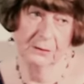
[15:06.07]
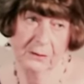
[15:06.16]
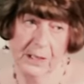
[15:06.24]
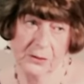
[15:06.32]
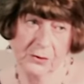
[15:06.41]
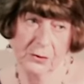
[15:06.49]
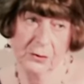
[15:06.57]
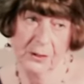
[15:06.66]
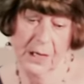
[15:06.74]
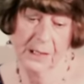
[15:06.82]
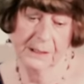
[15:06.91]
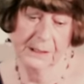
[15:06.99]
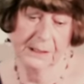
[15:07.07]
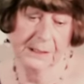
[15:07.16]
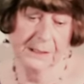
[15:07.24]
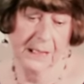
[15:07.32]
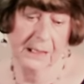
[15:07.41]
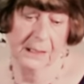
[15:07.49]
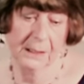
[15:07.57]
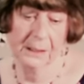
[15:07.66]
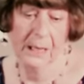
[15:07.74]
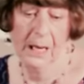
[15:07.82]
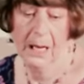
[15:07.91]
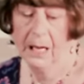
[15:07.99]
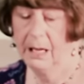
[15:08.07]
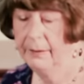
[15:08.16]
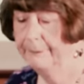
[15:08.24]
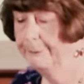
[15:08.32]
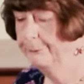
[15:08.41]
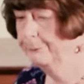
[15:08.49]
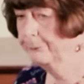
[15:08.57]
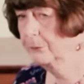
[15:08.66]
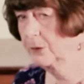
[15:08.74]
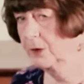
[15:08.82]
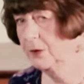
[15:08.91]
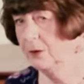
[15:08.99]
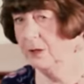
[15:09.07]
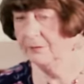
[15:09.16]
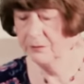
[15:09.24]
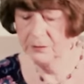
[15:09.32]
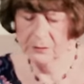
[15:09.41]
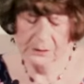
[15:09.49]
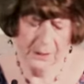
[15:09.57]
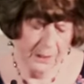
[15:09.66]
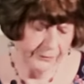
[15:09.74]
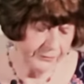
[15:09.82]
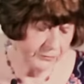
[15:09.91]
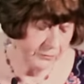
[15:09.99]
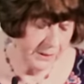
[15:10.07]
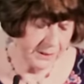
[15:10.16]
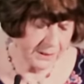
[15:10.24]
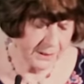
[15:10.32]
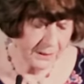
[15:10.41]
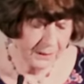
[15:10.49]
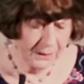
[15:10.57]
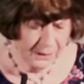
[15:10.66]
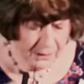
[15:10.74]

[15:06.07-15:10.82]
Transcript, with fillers: little hedgehog, and he's saying, um, You haven't looked after us.